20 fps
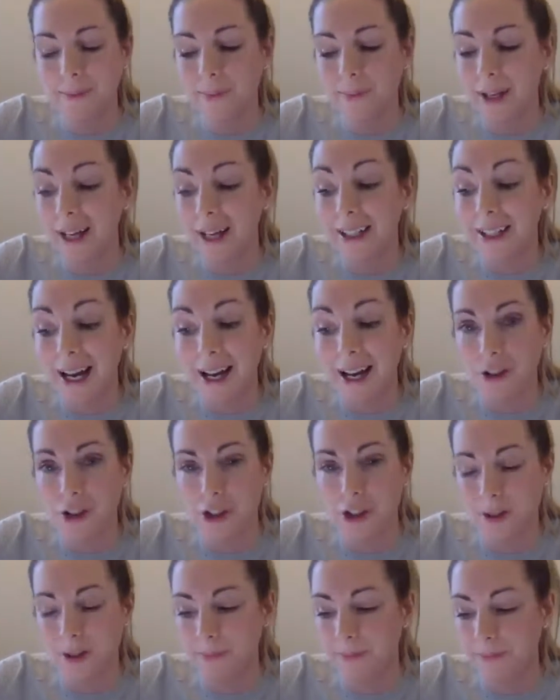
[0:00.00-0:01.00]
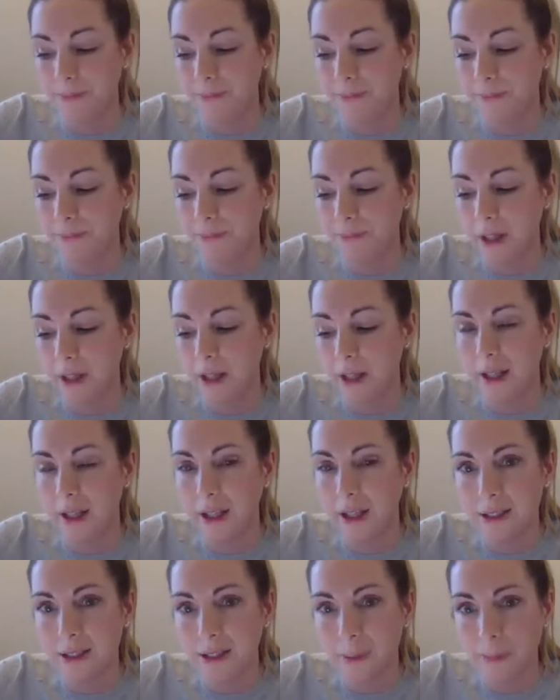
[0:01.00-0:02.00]
and catch them. It
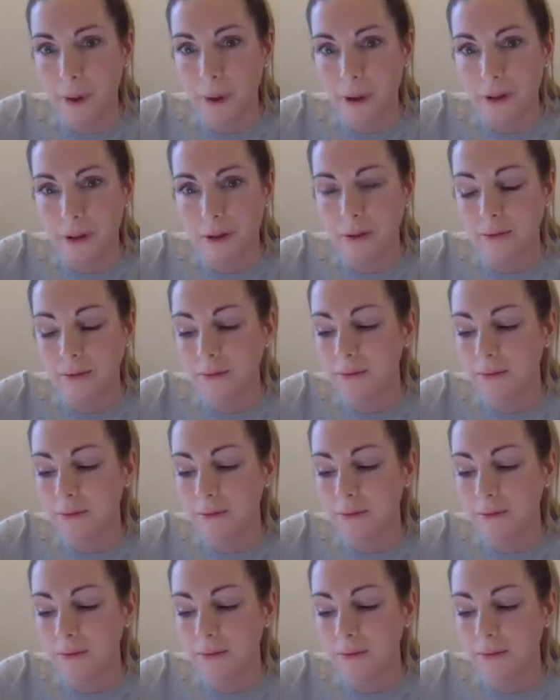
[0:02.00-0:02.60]
is a puzzle.